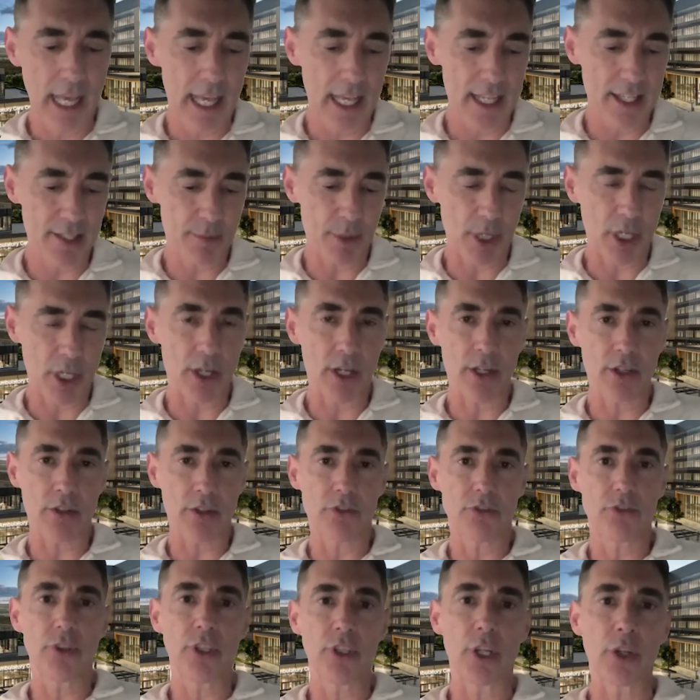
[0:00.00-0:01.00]
is
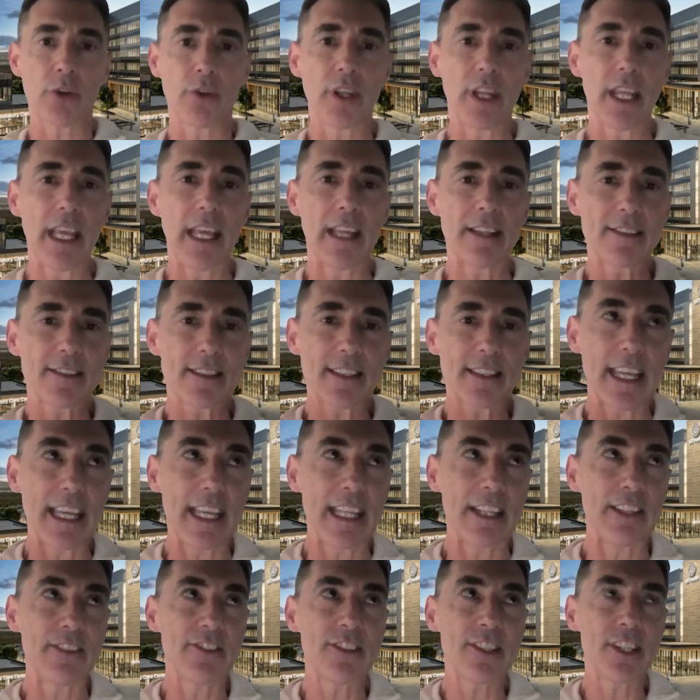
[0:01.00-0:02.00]
because, it's
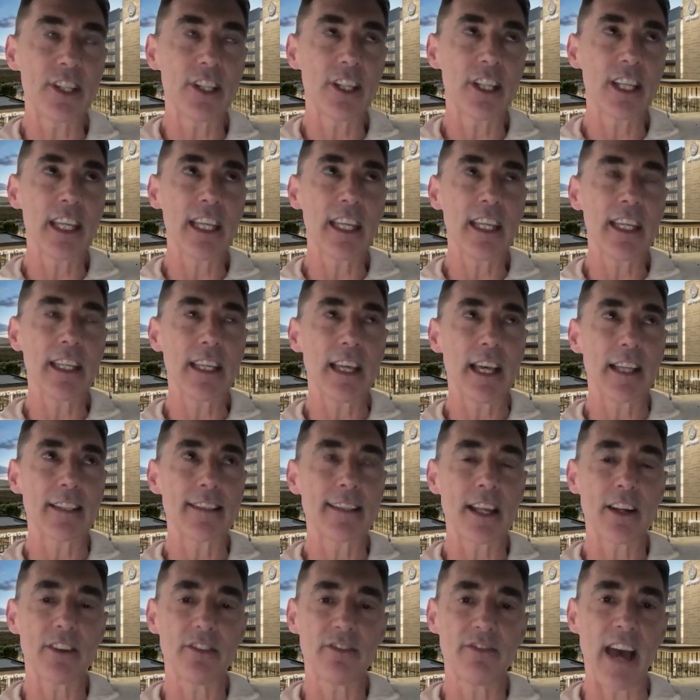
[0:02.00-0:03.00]
instilling a
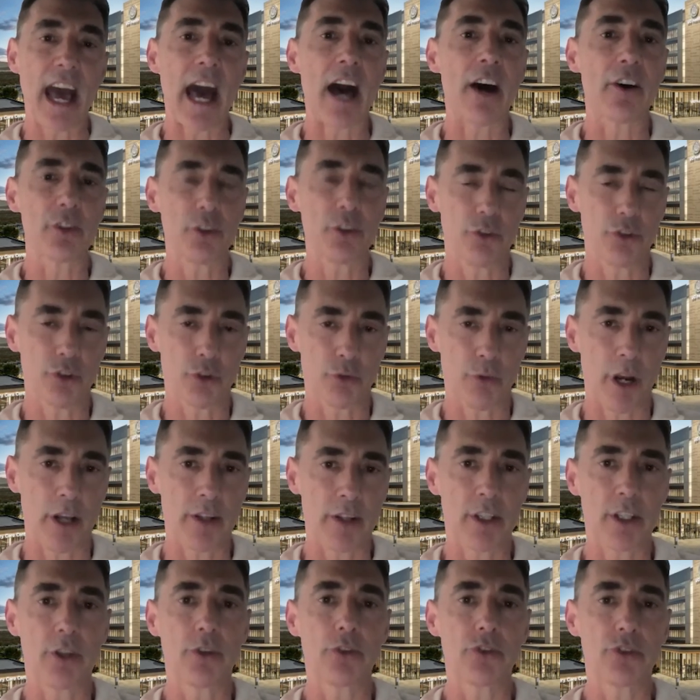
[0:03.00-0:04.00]
set of values
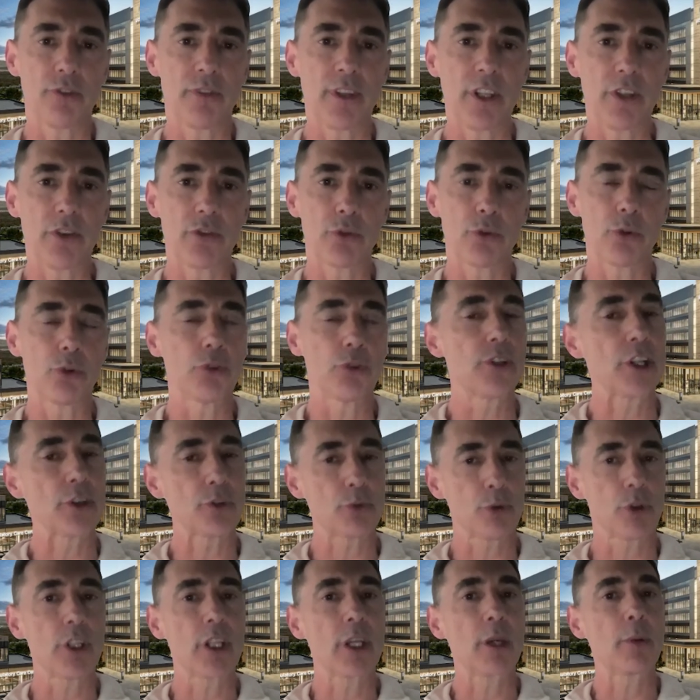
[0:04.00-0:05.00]
around the use of these tools
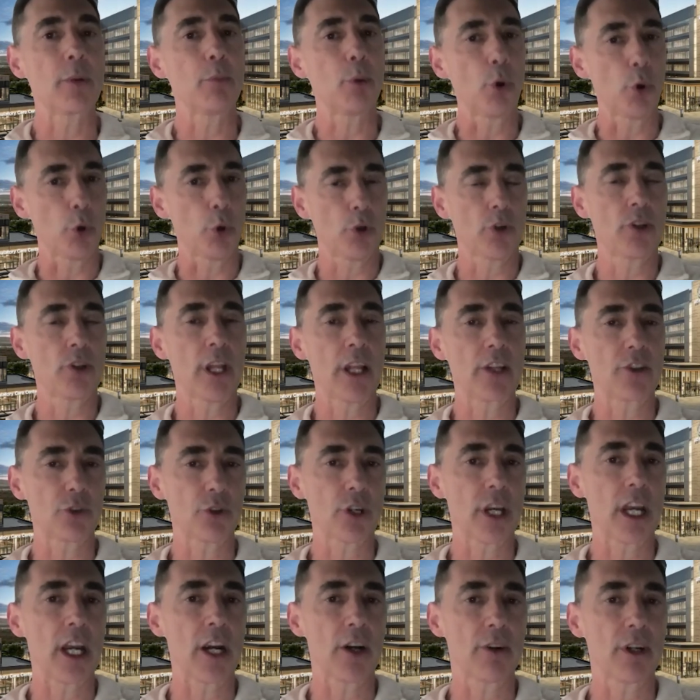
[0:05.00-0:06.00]
that's really important that
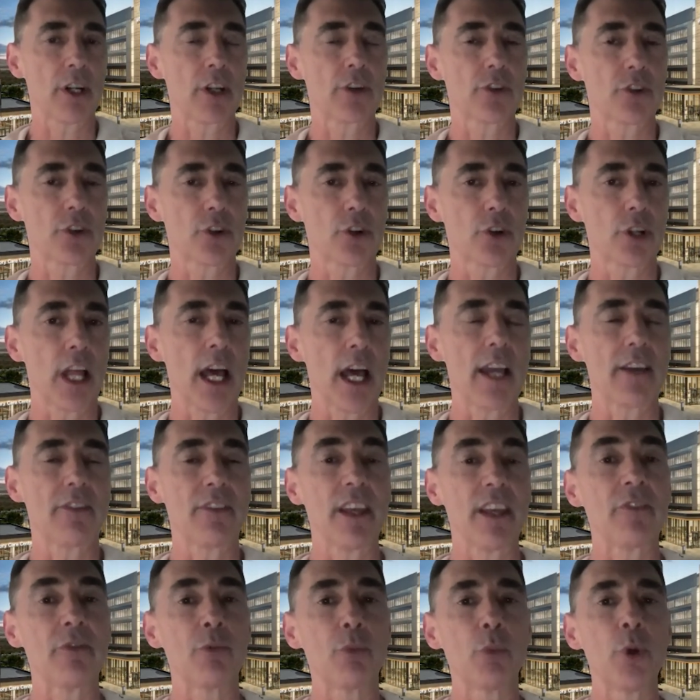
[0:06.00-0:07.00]
you'll carry into your life.
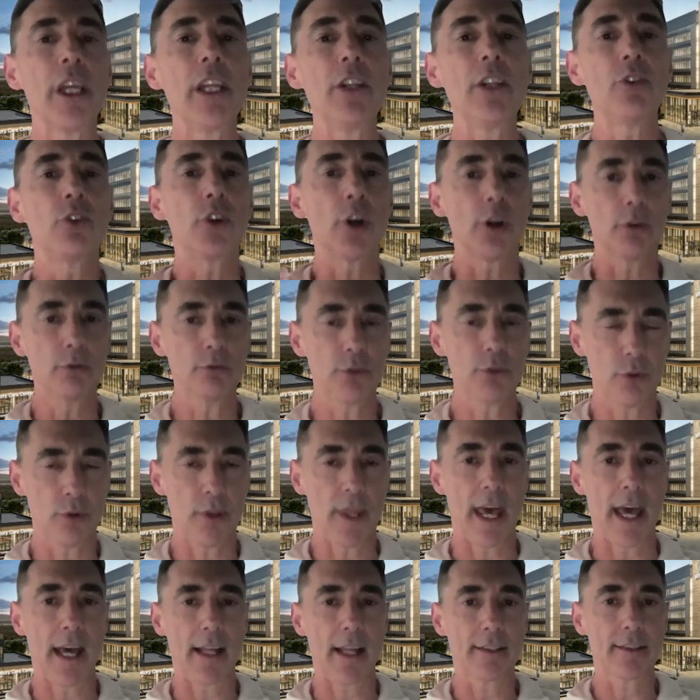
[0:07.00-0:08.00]
If we don't do
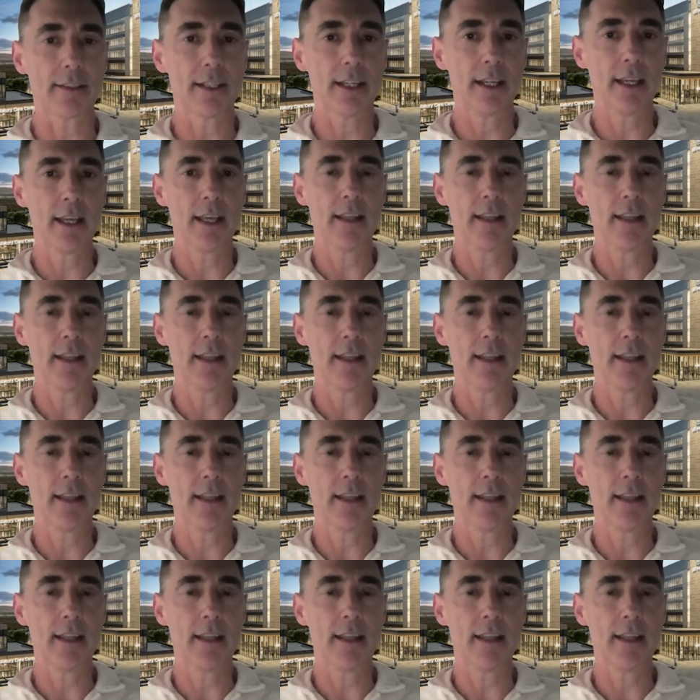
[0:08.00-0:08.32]
that,